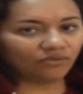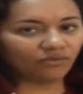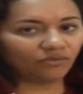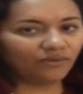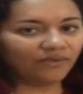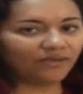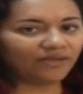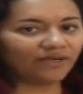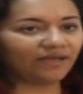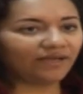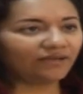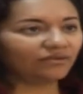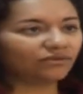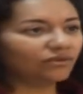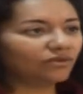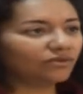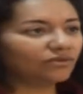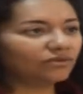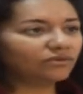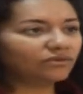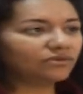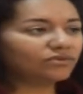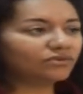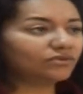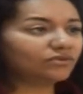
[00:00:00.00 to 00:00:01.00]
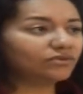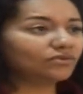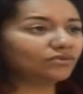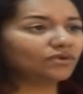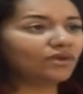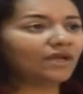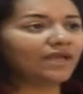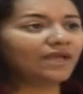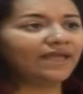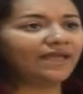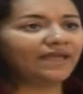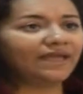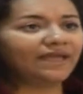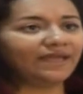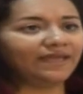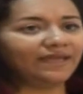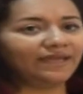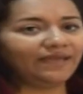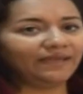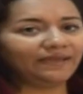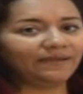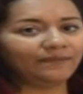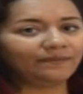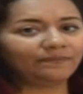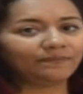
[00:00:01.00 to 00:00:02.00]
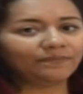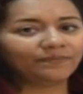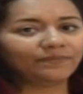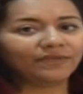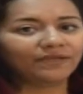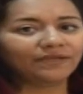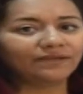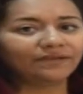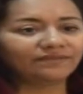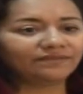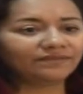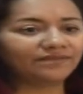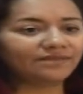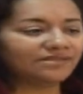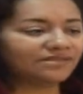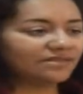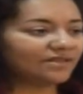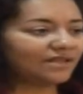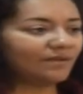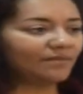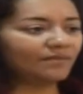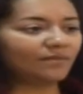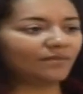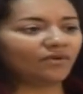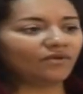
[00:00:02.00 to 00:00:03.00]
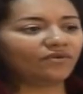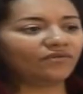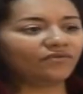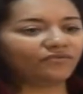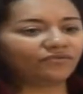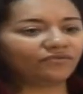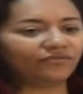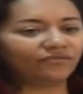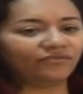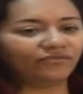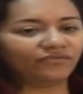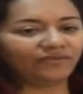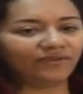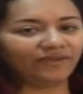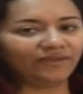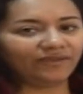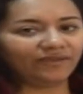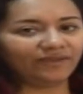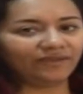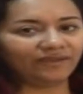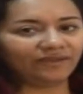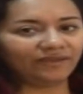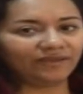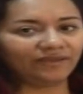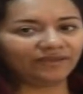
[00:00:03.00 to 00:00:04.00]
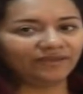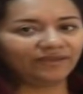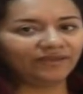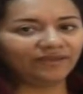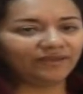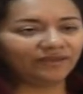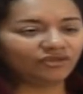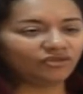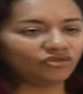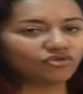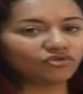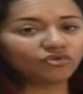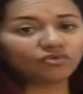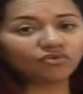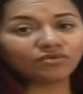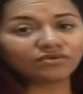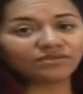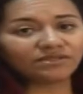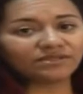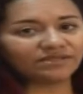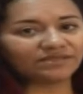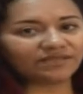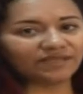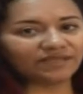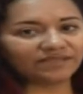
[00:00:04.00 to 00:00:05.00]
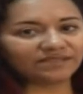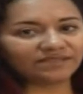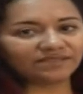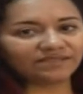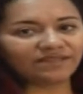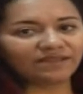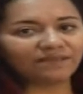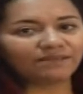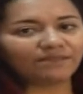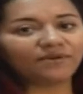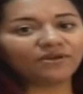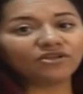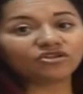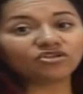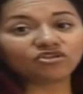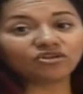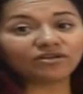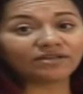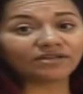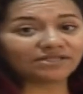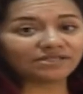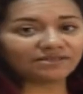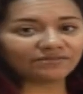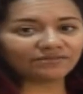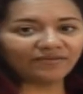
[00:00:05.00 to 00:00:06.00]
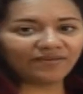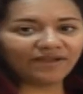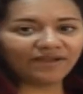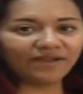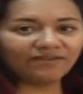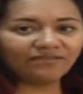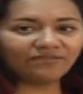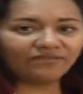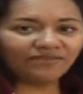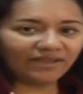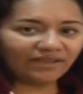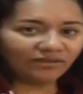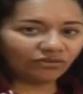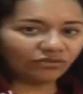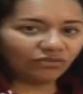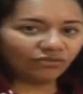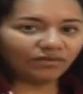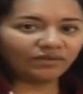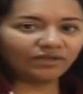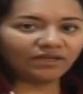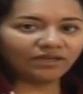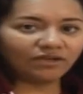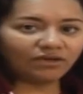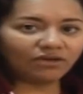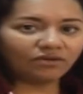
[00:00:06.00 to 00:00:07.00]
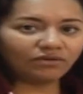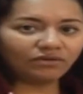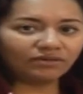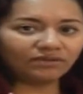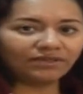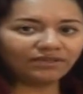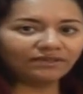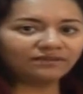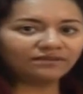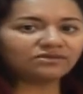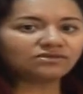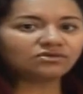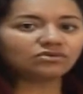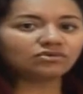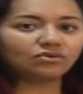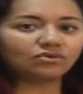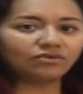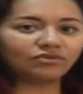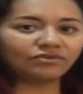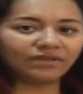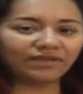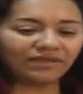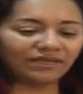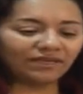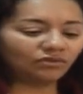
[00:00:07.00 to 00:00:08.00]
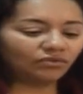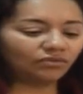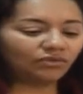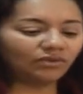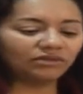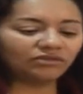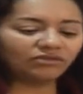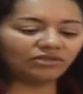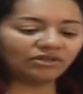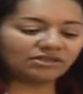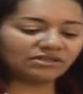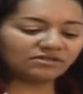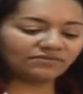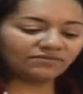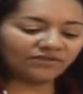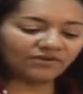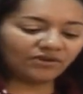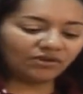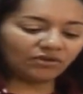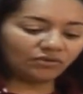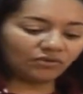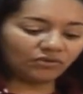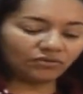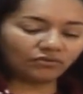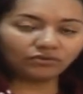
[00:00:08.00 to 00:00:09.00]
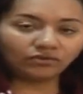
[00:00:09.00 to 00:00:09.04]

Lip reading: When I told you this cup of juice, its temperature is 5, and when I hold it, so the heat will transfer